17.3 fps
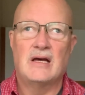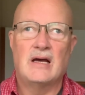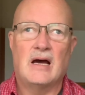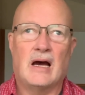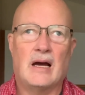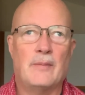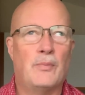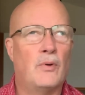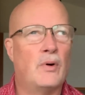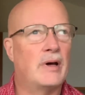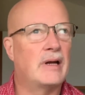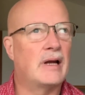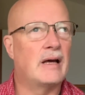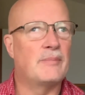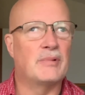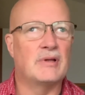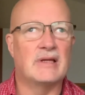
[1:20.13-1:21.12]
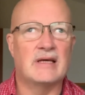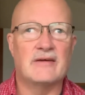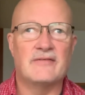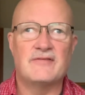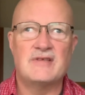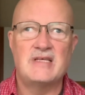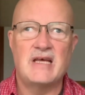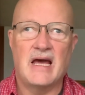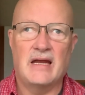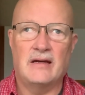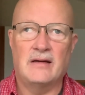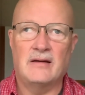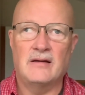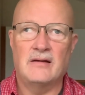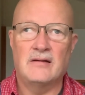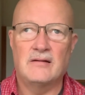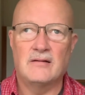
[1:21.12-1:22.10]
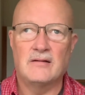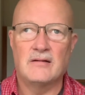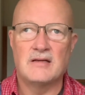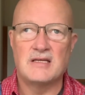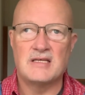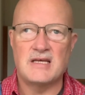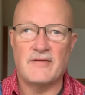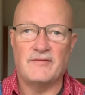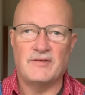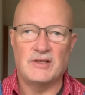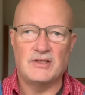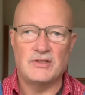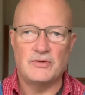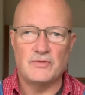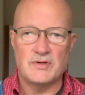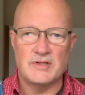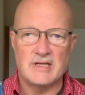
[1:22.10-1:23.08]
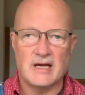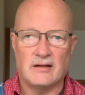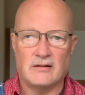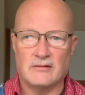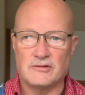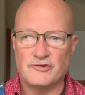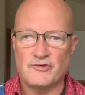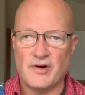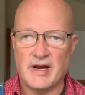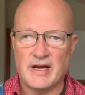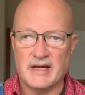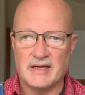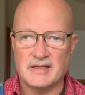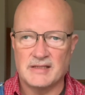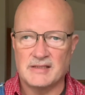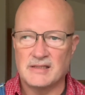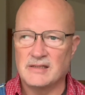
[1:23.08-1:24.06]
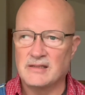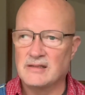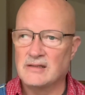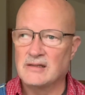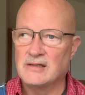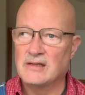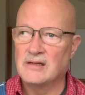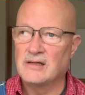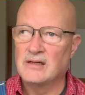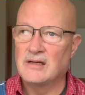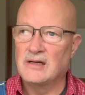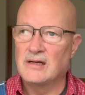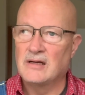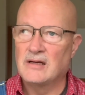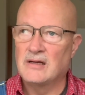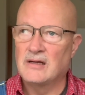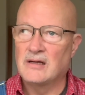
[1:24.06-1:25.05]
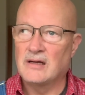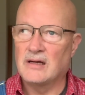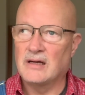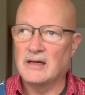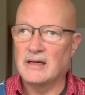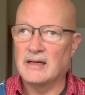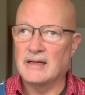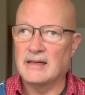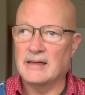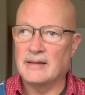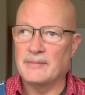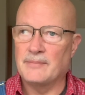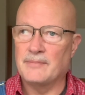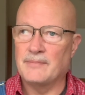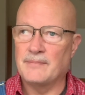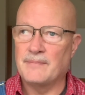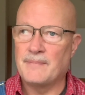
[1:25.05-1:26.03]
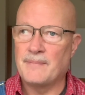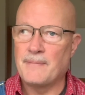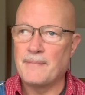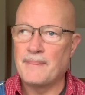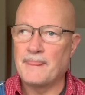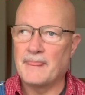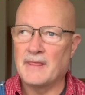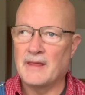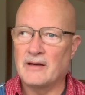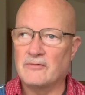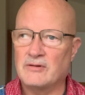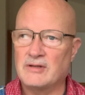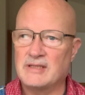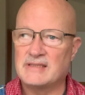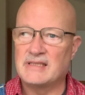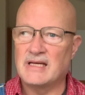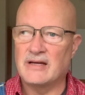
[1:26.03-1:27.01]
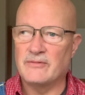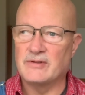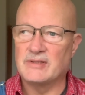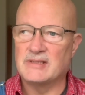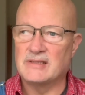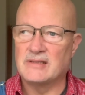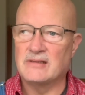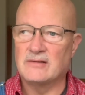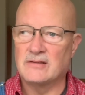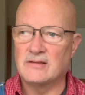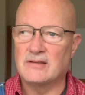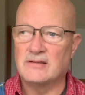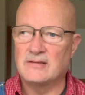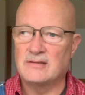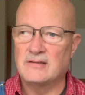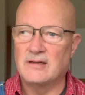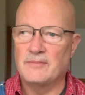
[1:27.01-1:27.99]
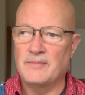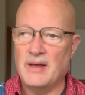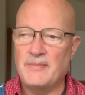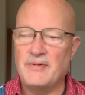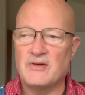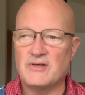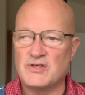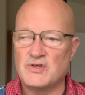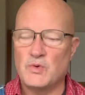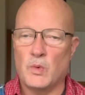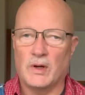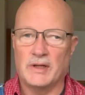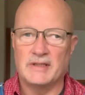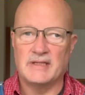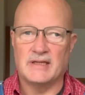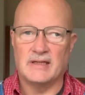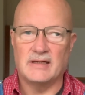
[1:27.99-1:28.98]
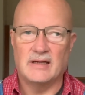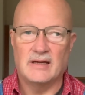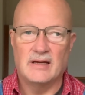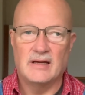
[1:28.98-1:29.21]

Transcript: I bought, I believe, 10 72 cell trays um, I want to say it was maybe it was 20.